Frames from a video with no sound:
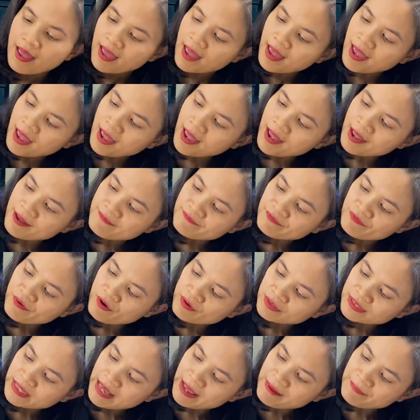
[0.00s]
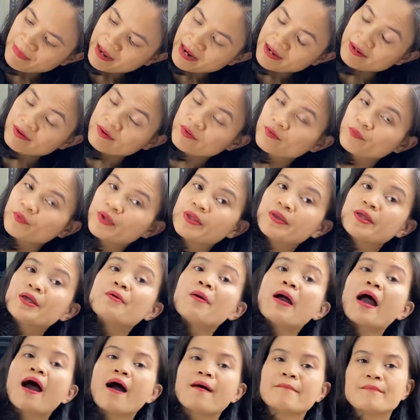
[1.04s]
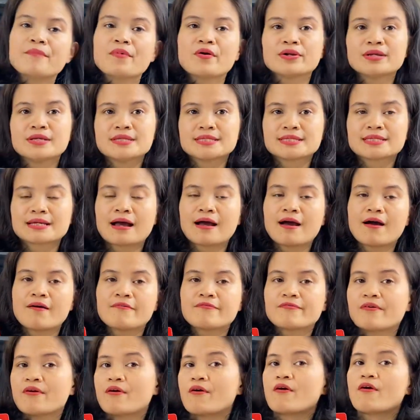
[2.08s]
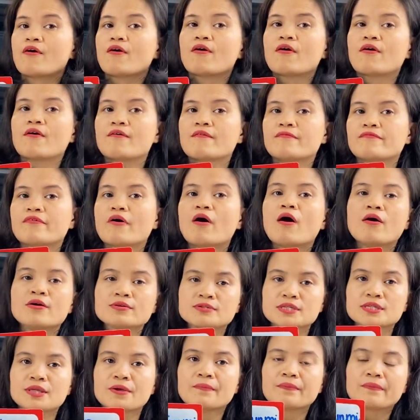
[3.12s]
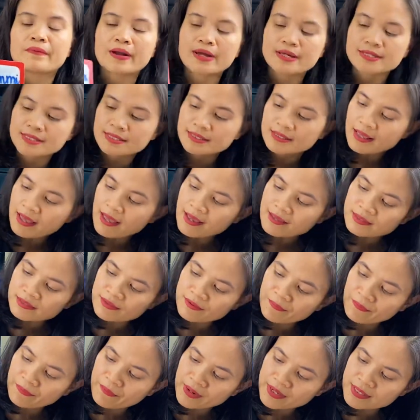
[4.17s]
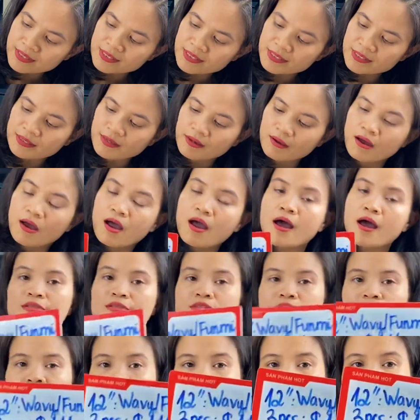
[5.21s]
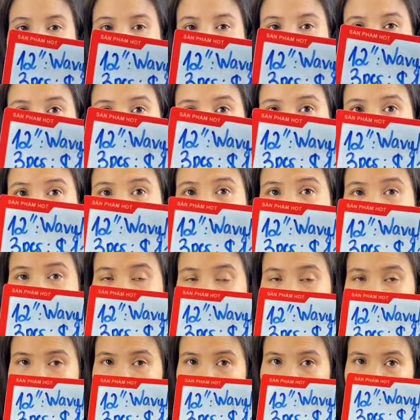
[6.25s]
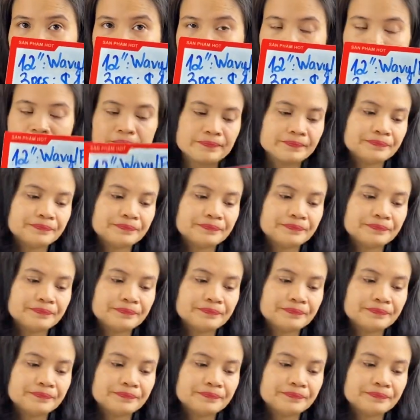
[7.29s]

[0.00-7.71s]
and for 10 bundle we you have more discount for for wholesale price and the price uh, three three four dollar